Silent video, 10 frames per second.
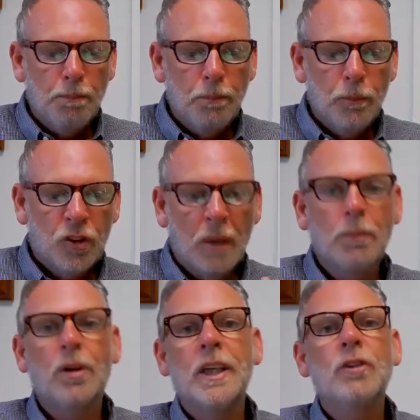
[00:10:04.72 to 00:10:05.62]

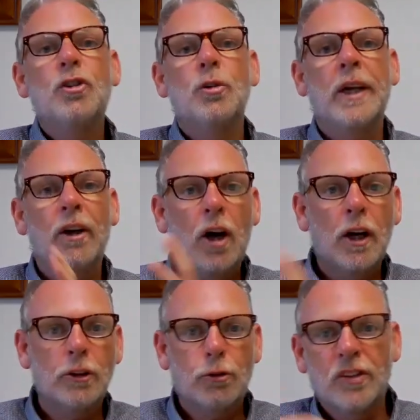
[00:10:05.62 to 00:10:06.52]
stumble into a
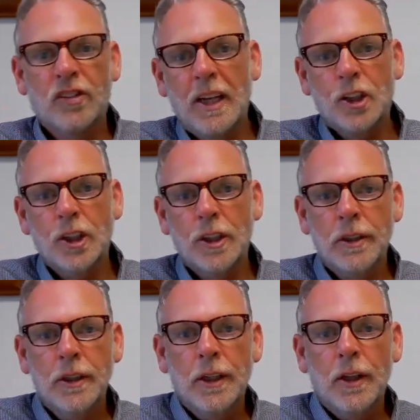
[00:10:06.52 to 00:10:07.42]
large
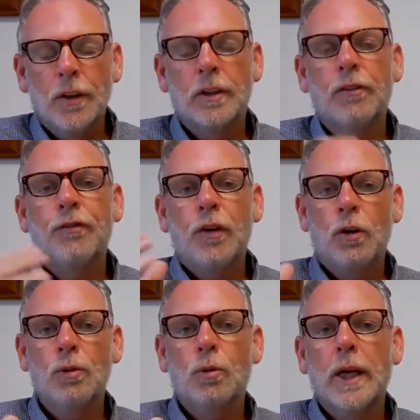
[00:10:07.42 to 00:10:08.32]
recession, the
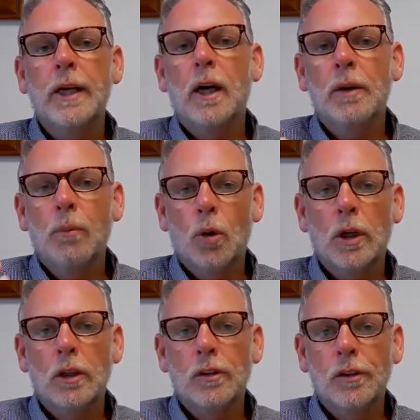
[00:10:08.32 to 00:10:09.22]
default rate on
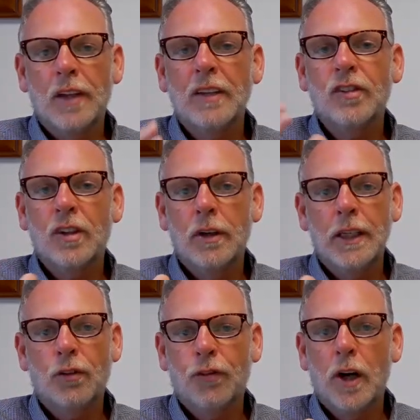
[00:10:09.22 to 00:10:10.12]
mortgages
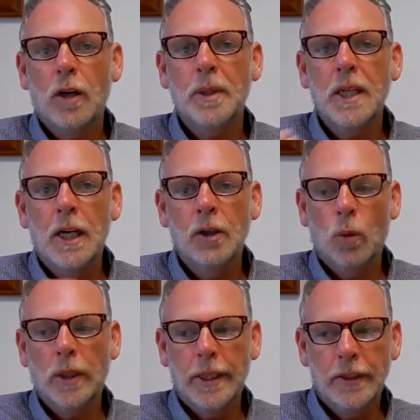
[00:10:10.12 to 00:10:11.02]
escalates far beyond
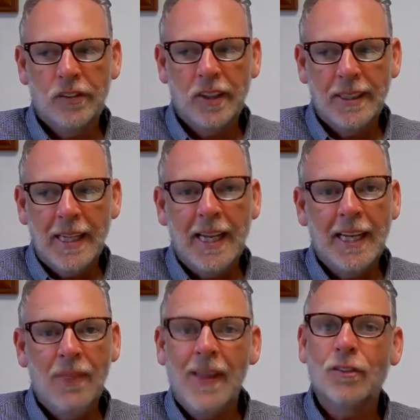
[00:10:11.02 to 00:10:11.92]
what it is
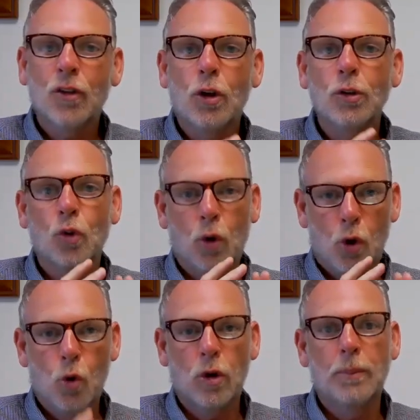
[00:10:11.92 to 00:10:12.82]
today. And that's also a
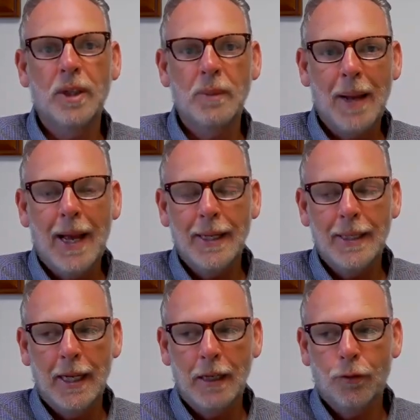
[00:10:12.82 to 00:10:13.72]
horribly bad
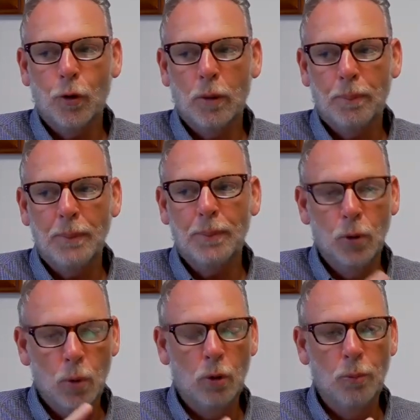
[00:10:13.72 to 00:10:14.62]
day for people
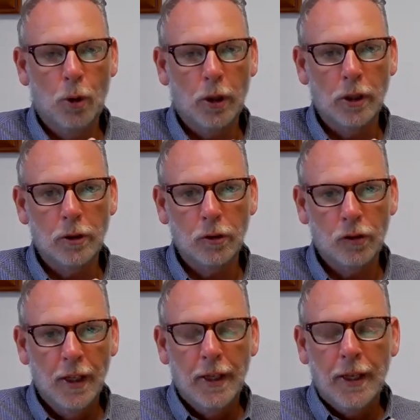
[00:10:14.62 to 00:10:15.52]
who own
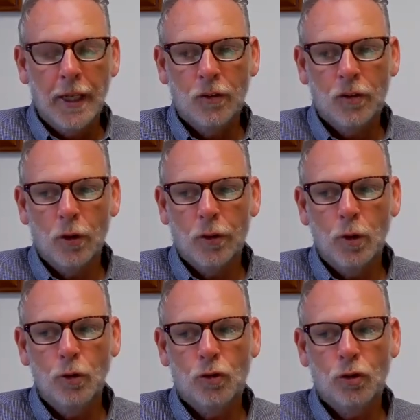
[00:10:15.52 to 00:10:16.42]
mortgages. And so
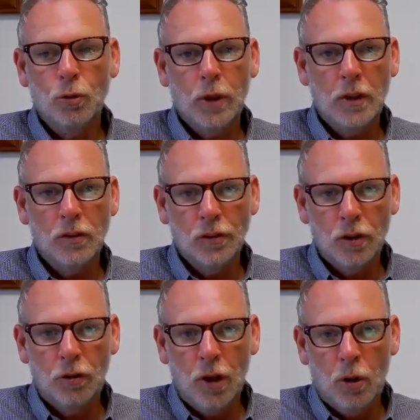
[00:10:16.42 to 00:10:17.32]
those two reasons
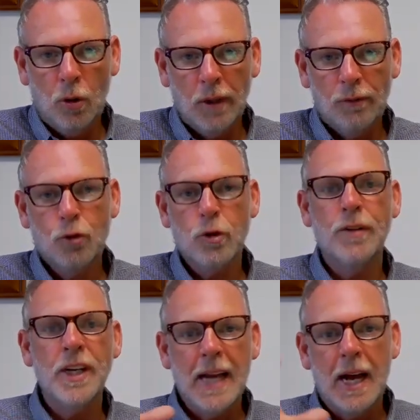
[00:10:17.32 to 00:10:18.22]
alone have
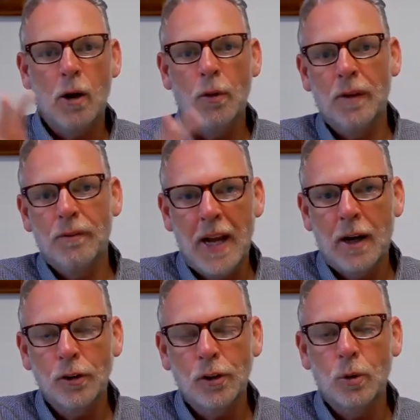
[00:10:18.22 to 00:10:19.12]
driven down the
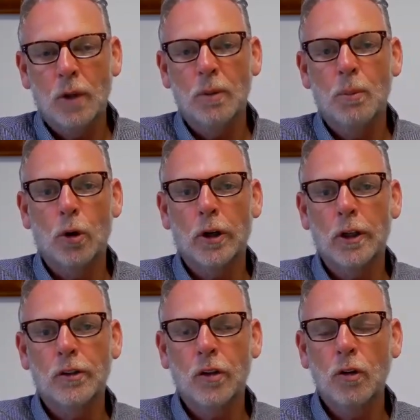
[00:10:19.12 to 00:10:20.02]
value of a
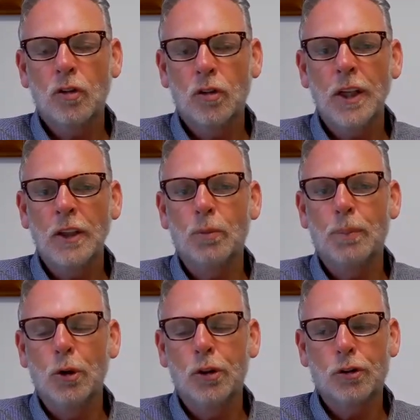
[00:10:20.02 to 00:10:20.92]
mortgage. Are those things
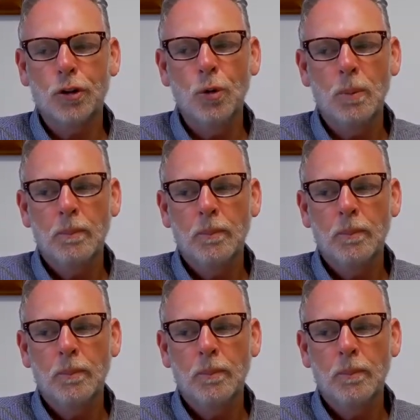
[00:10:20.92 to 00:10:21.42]
both true?